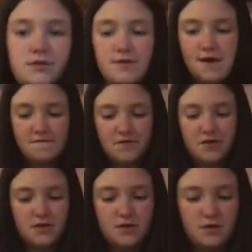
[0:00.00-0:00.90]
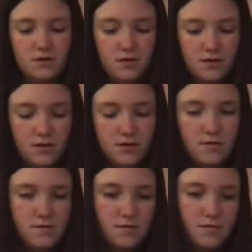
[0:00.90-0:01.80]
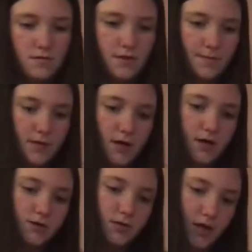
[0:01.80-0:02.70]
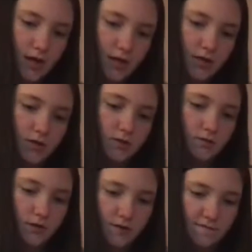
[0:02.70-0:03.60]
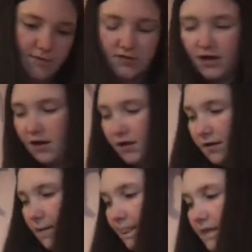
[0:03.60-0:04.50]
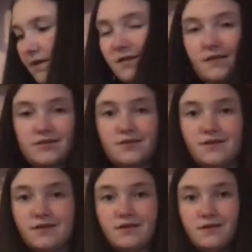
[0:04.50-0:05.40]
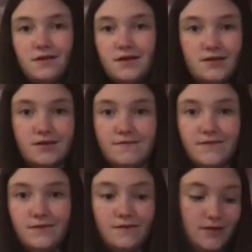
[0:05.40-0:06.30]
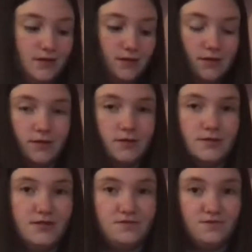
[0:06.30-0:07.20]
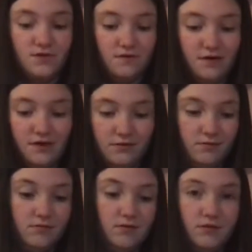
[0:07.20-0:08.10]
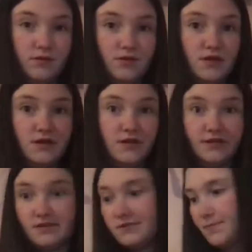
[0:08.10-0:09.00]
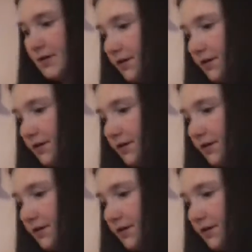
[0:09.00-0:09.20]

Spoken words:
so everything on my lip gloss, eyelash stuff, mascara, it's already in here, and I didn't even know that this was already done like this, but